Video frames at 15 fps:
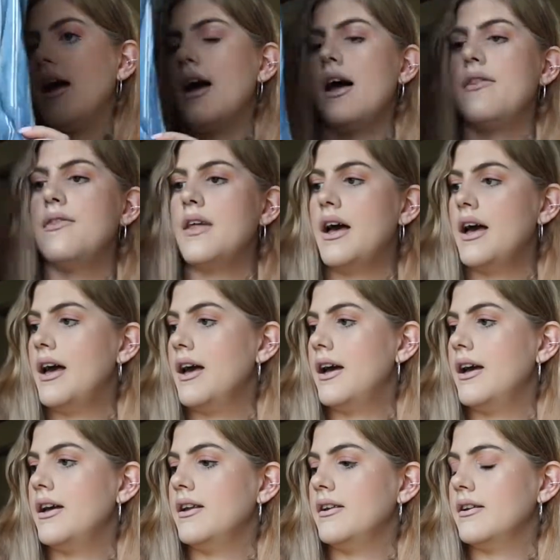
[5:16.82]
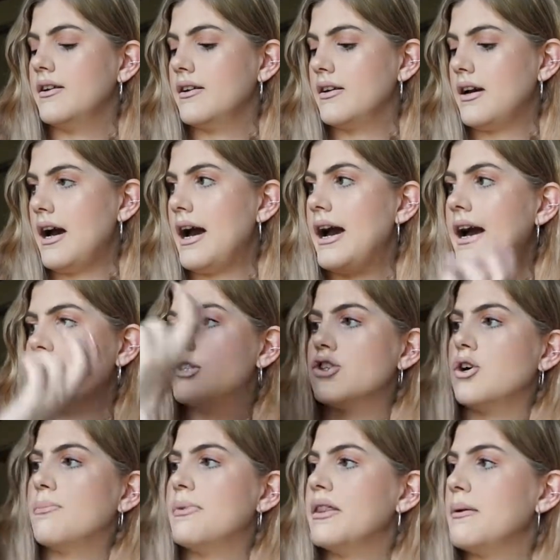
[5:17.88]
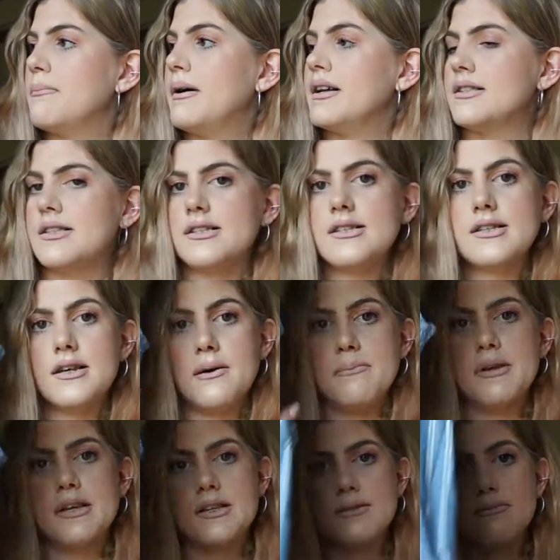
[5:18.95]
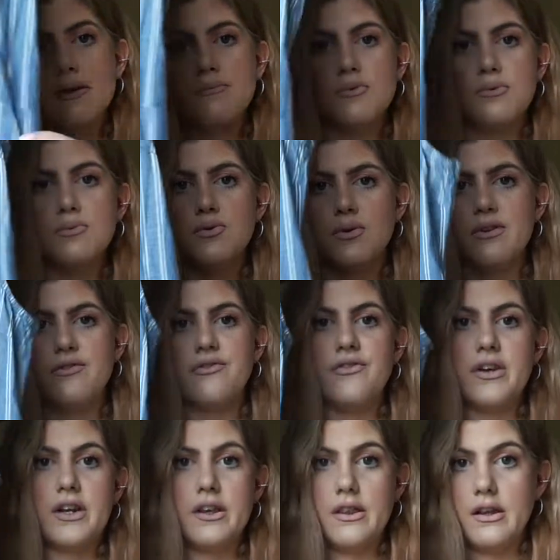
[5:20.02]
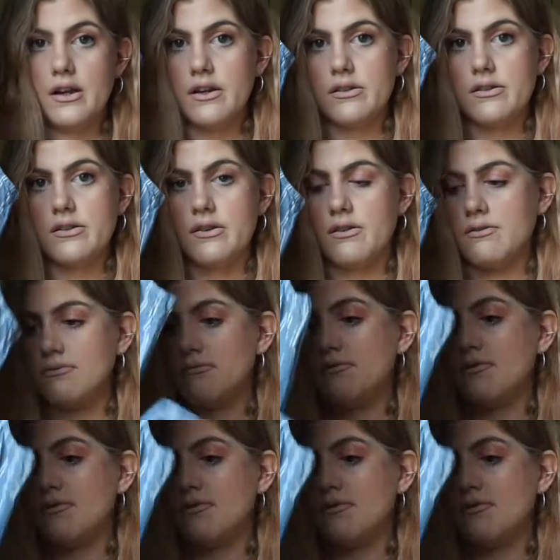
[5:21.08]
and then I had to open the buttons up because my boobs wouldn't fit in there. So